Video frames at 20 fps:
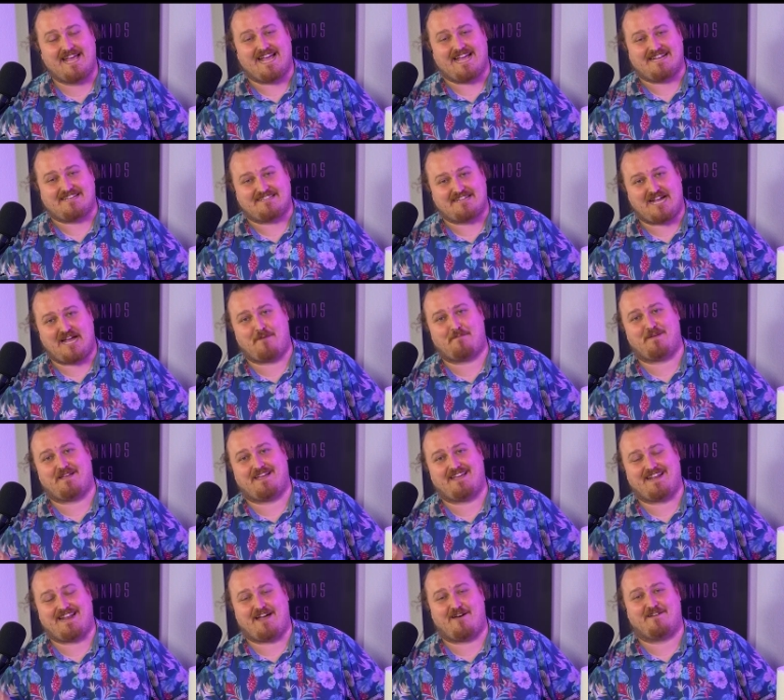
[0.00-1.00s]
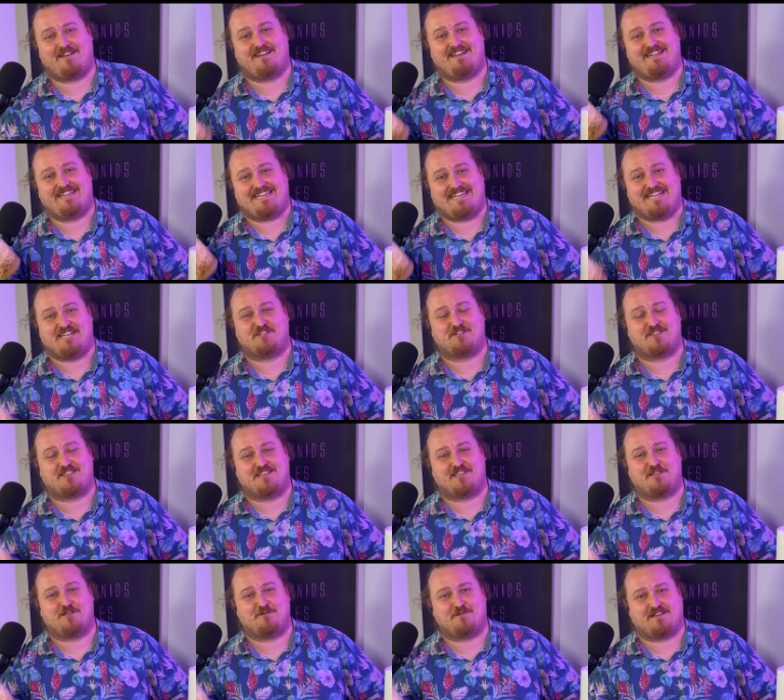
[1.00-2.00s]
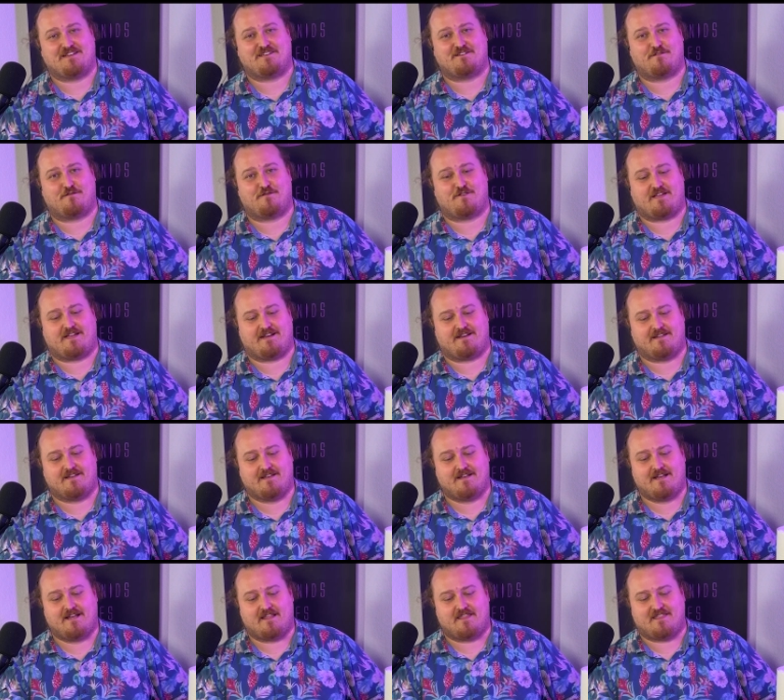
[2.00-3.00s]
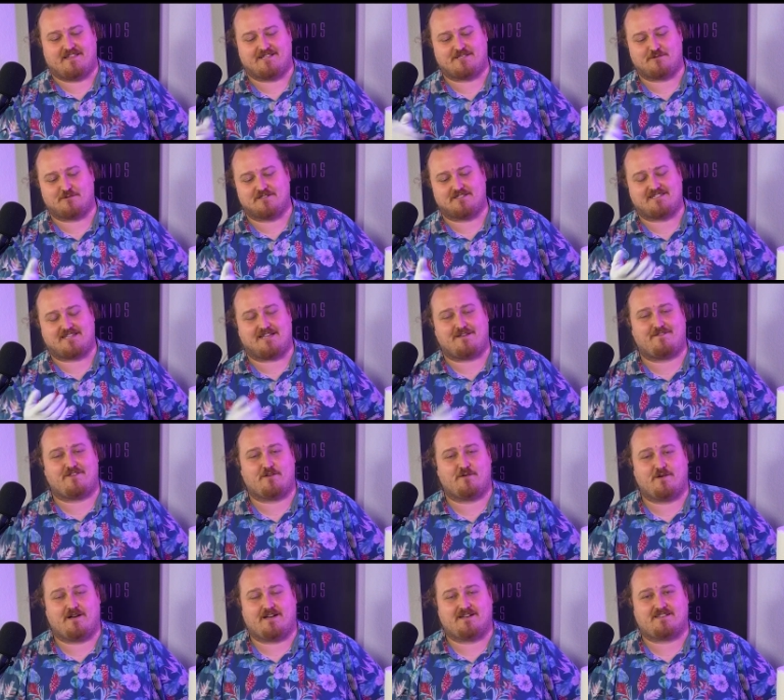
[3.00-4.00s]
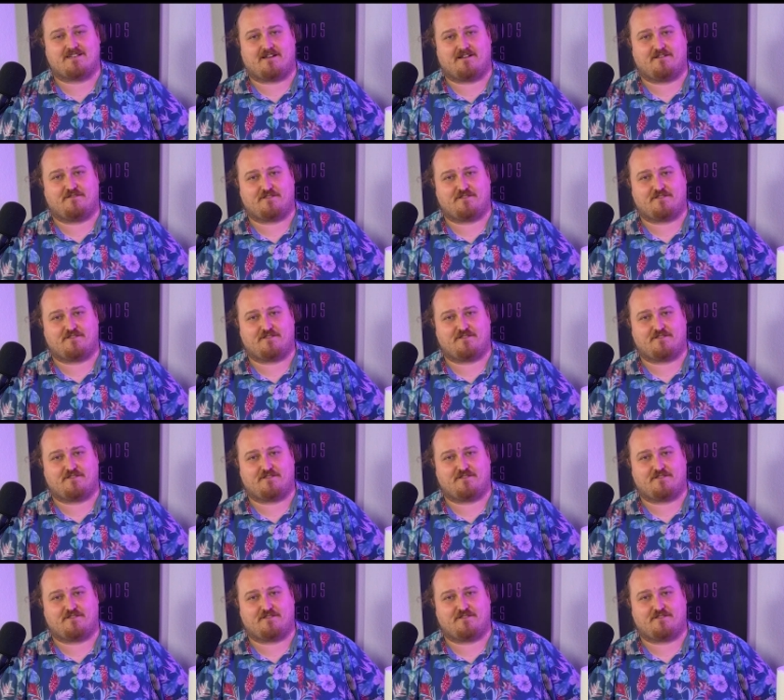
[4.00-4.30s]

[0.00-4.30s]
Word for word: and tapping it out into each thing you need to feed. This will save you a ton